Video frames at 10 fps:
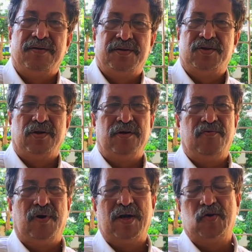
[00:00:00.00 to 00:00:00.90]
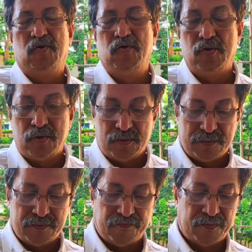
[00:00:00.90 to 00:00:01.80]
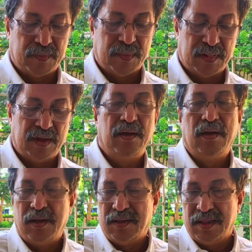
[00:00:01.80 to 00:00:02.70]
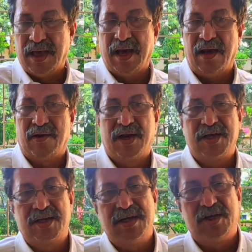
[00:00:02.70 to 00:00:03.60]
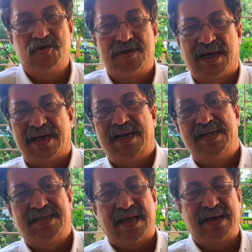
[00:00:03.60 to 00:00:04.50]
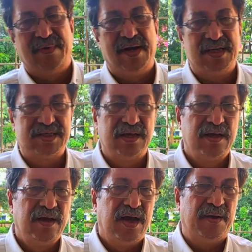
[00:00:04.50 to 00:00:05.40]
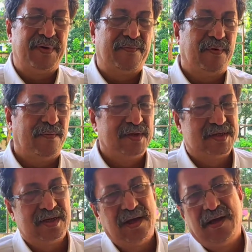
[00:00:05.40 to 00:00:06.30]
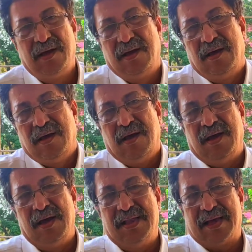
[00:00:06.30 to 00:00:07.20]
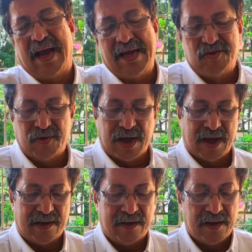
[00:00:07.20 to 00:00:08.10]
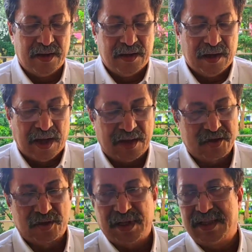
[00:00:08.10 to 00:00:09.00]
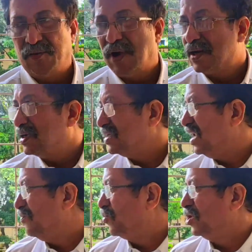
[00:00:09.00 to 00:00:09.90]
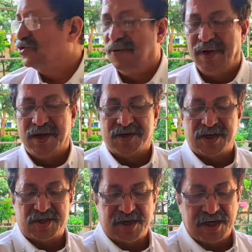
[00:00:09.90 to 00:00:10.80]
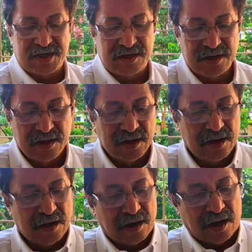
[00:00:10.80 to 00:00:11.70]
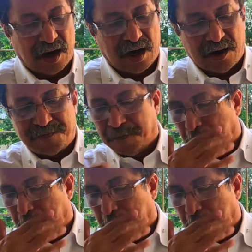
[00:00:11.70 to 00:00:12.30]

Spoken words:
So what to do? The organization needs to settle its activities and performance in the right way, and so that the workers and employees will be interested of